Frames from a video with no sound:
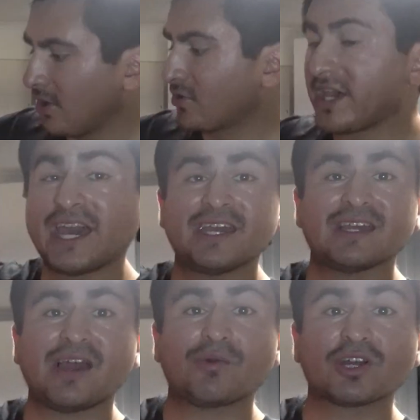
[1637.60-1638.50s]
Okay,
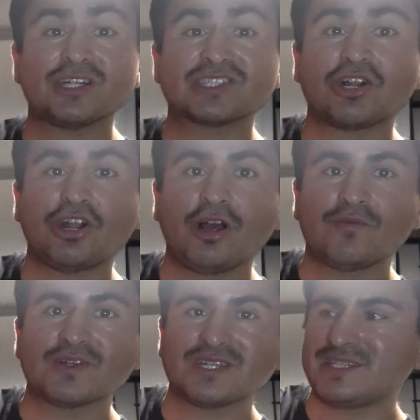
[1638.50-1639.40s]
and we're going to start
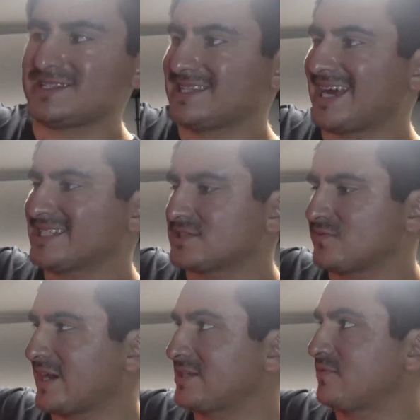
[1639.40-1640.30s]
off with a nice
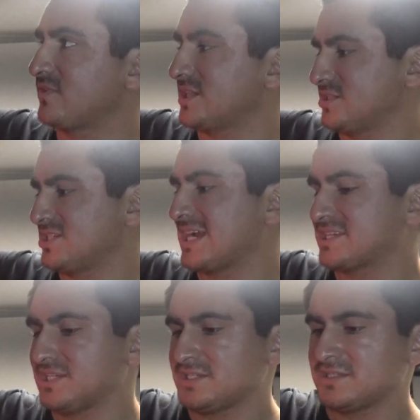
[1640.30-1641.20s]
red Fila
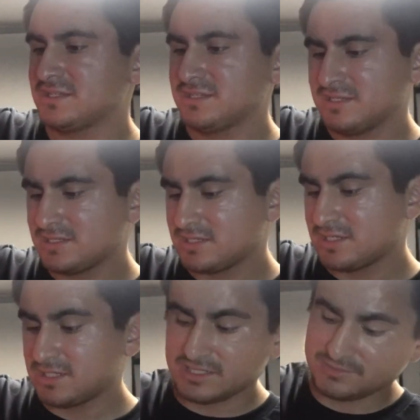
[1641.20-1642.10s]
jacket.
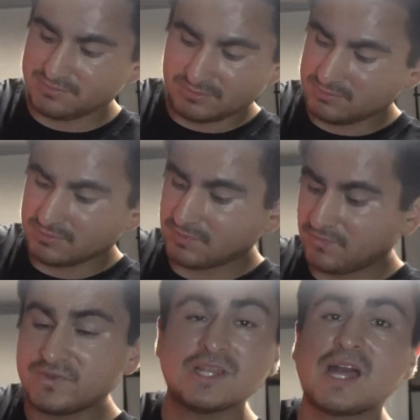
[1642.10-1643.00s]

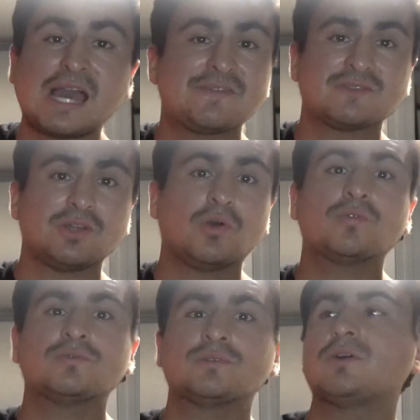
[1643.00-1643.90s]

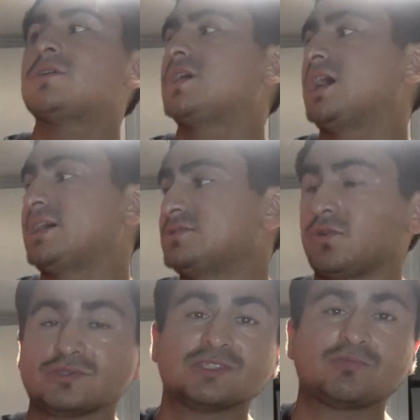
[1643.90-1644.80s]
Fila I
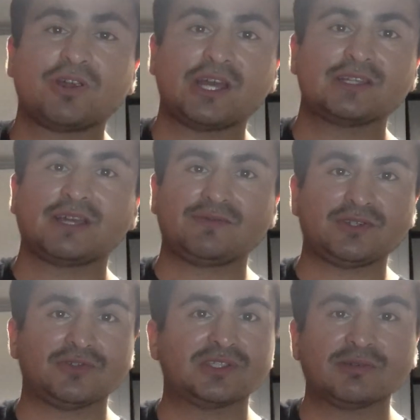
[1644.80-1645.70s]
know this brand. I've
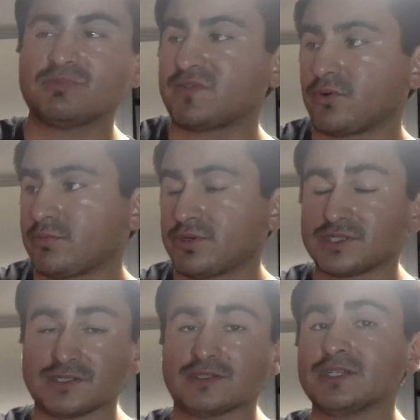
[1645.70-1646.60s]
used it before
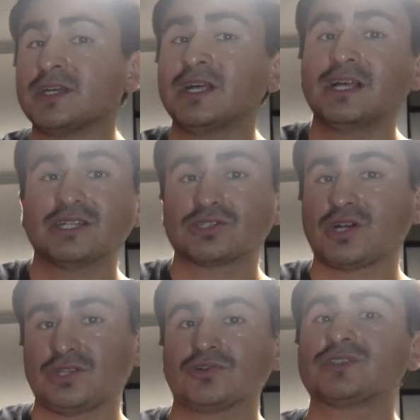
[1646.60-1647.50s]
personally. So
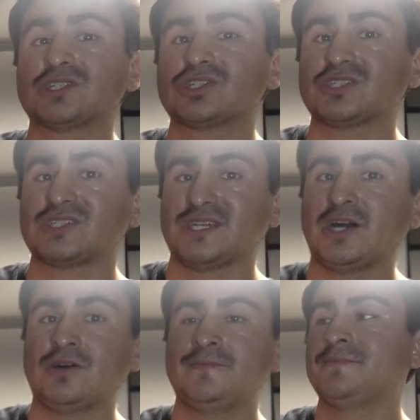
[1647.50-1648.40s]
I know this should
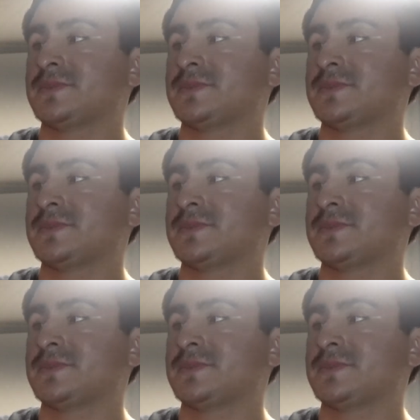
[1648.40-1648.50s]
sell.